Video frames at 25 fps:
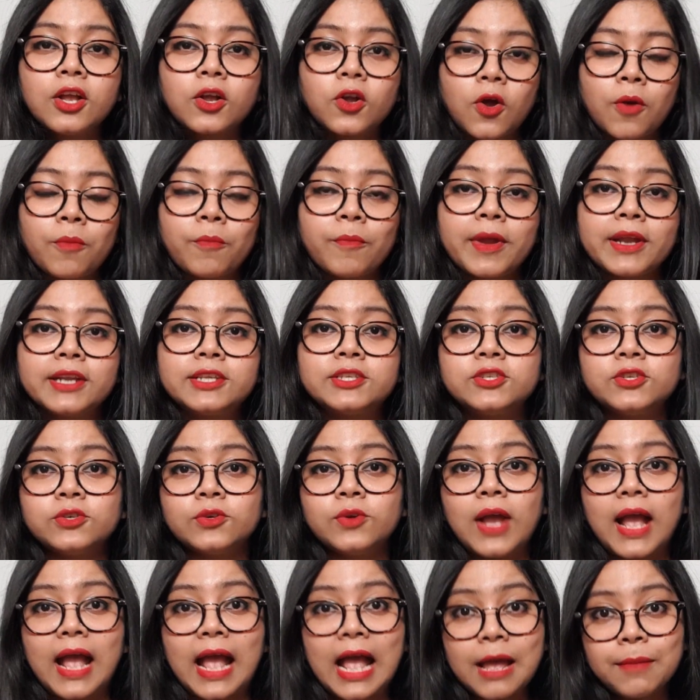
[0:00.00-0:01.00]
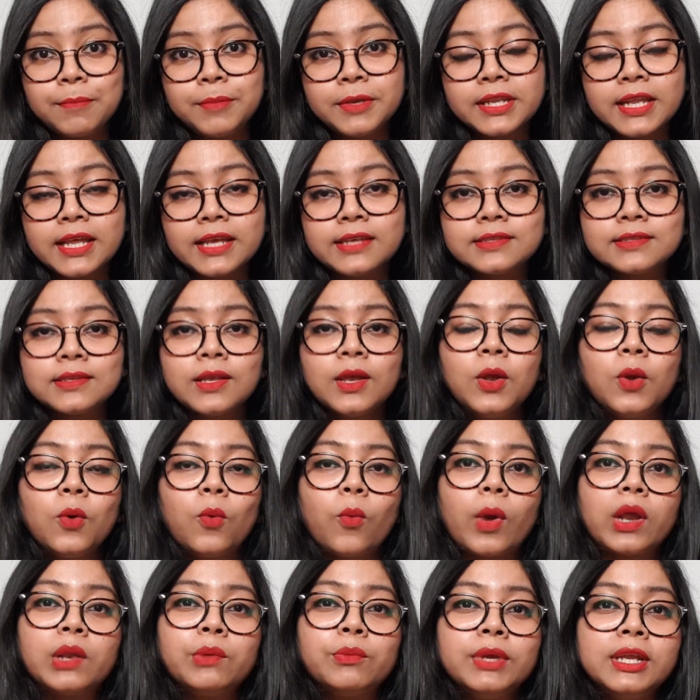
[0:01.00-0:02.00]
compared to happiness
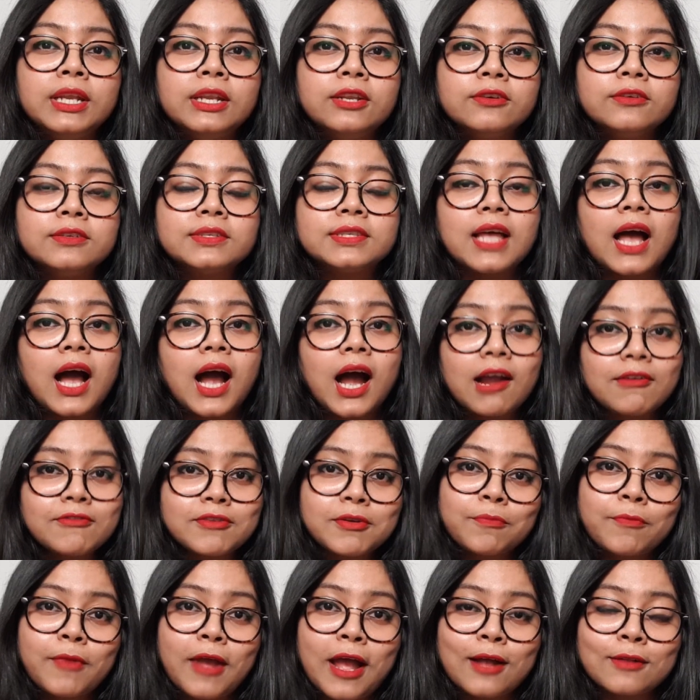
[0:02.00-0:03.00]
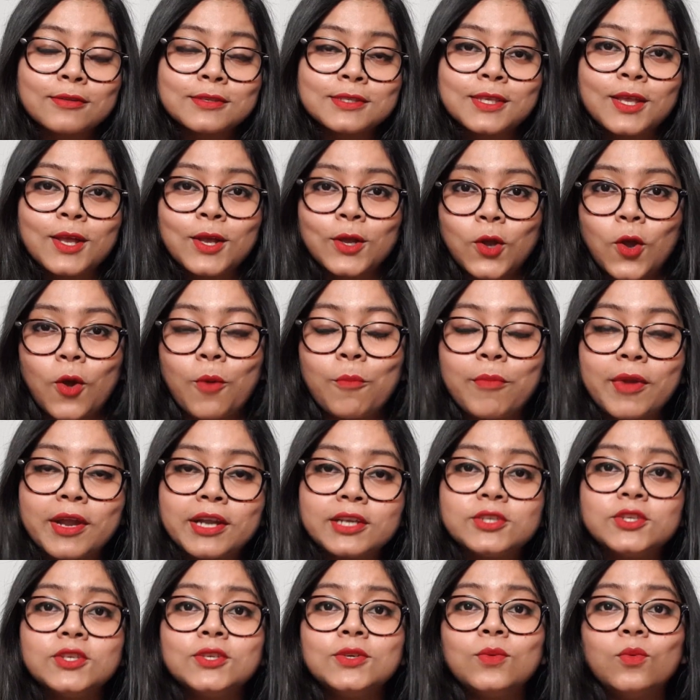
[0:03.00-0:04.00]
when we lose £100
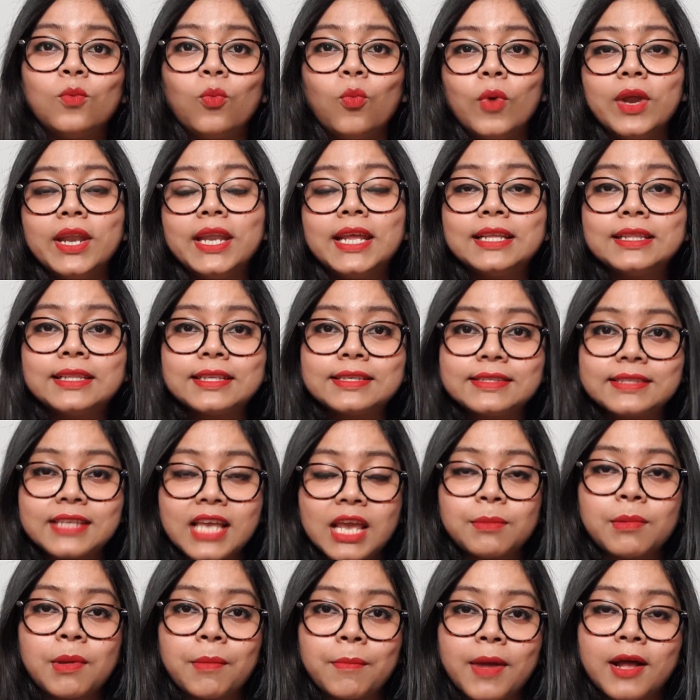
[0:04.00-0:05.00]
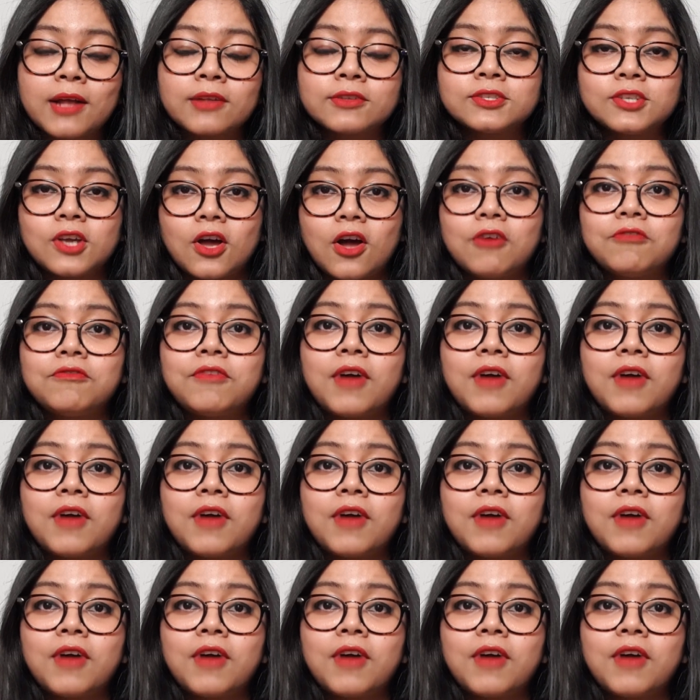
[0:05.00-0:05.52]
compared to winning the same amount of